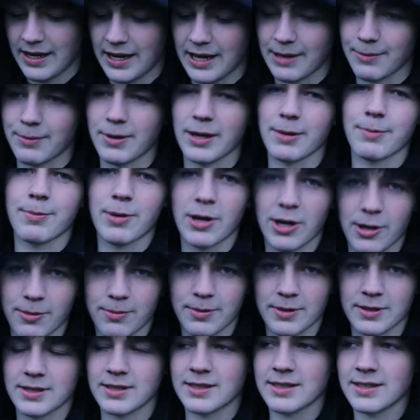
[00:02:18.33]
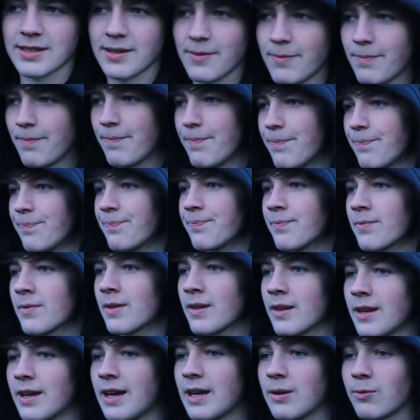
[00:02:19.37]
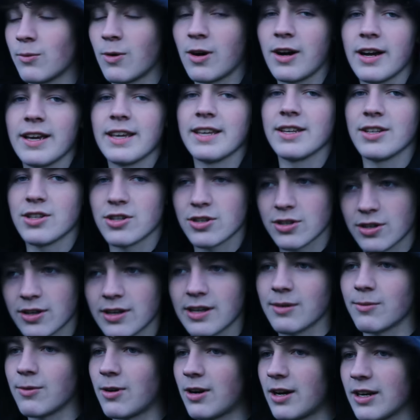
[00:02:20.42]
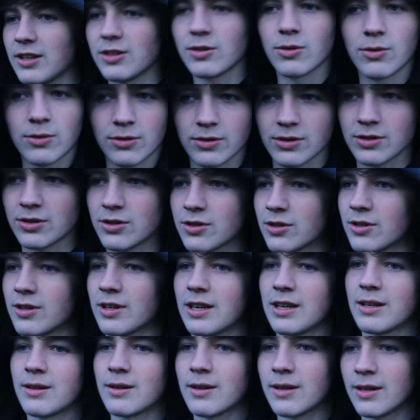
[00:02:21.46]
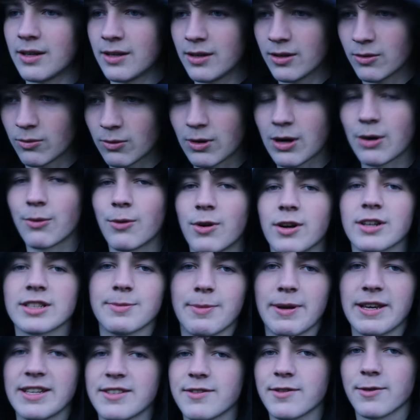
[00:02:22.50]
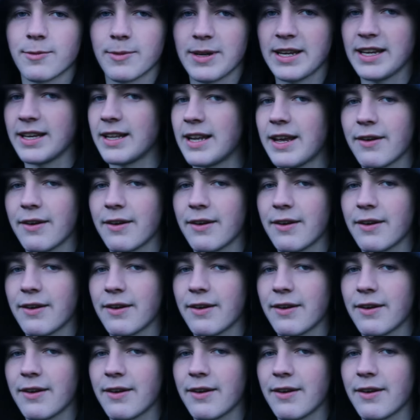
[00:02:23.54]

and my purpose, and what I enjoy and what I don't enjoy, and what works best for me and